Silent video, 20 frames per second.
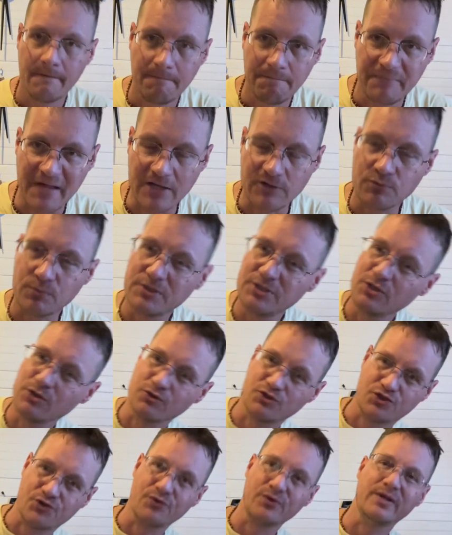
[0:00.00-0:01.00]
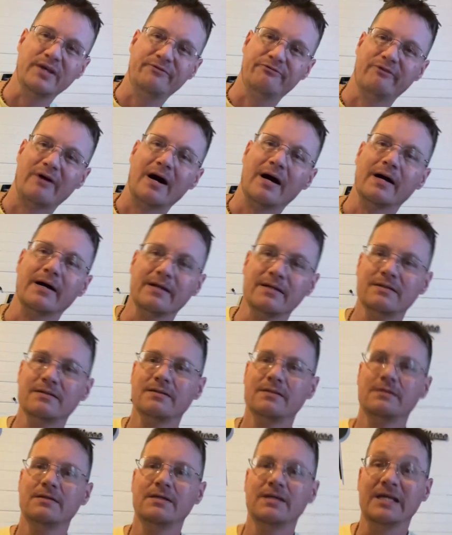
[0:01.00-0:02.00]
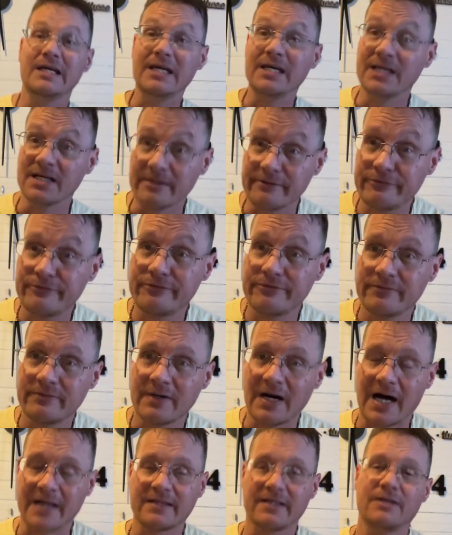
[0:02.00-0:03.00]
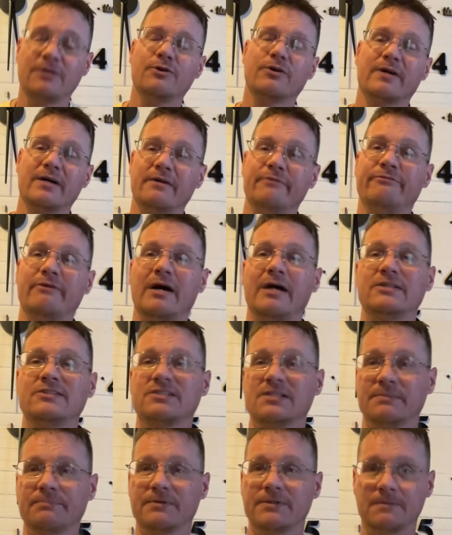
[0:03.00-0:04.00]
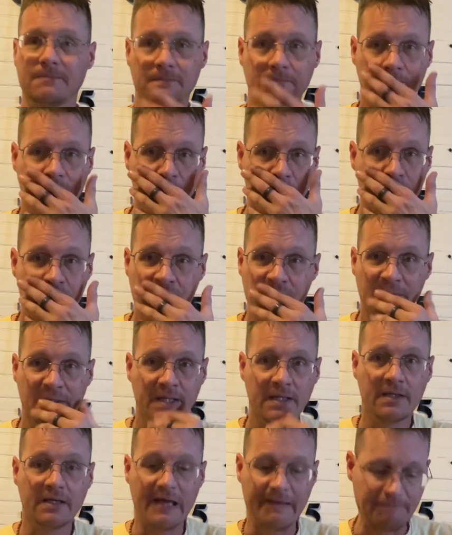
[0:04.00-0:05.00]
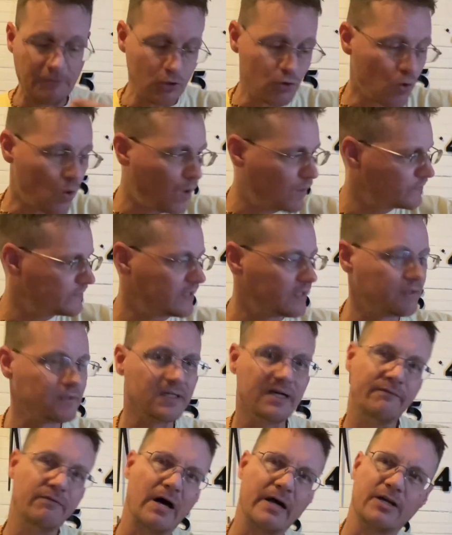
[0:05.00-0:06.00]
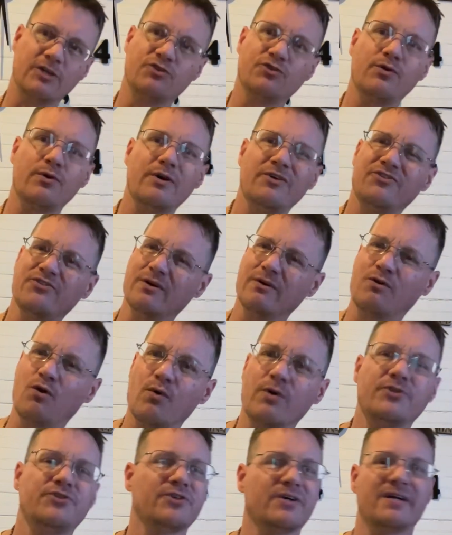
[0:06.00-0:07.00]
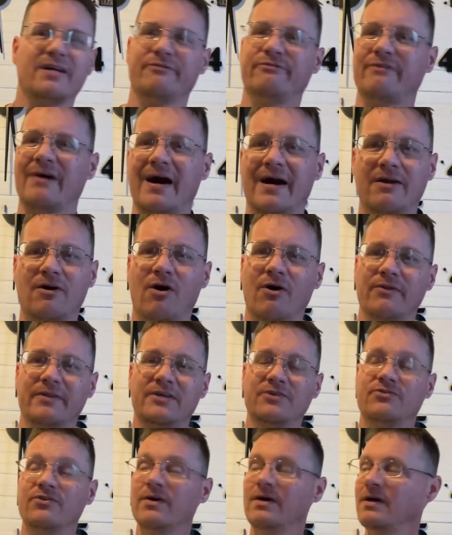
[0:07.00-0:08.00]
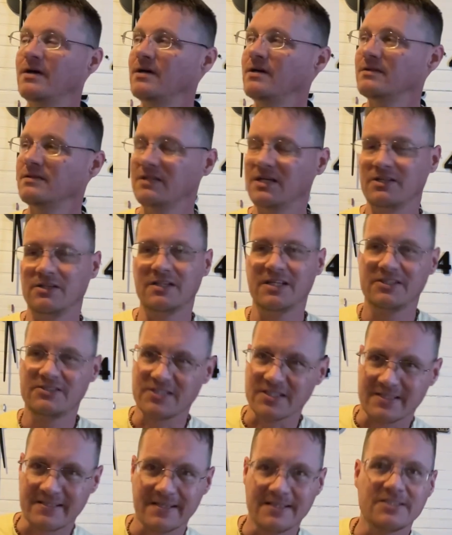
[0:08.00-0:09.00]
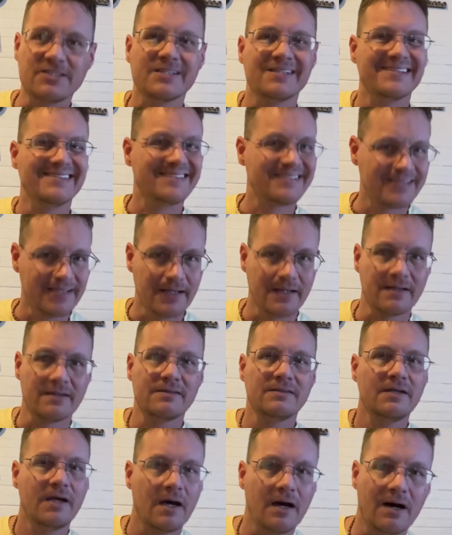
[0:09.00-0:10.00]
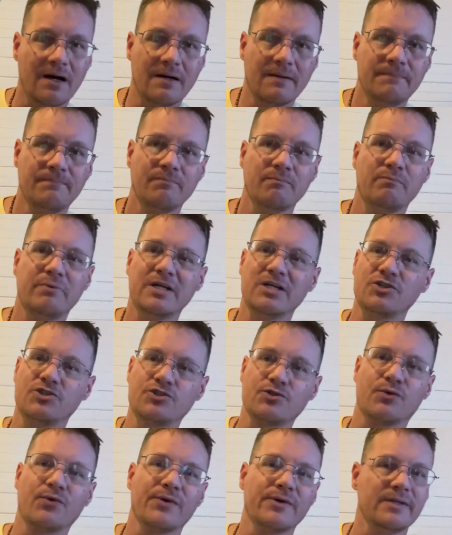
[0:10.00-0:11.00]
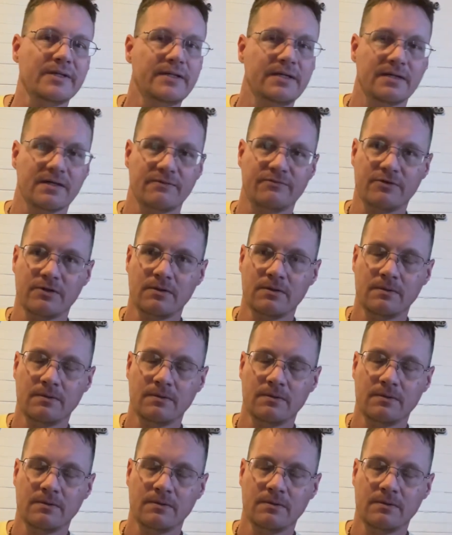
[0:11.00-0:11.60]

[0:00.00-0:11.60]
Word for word: That's when you'll truly find. If I think you're going to find something. If you go over there and live like a tourist, of course you're going to find all these, th this attention and shit. Yeah. But it's short-lived.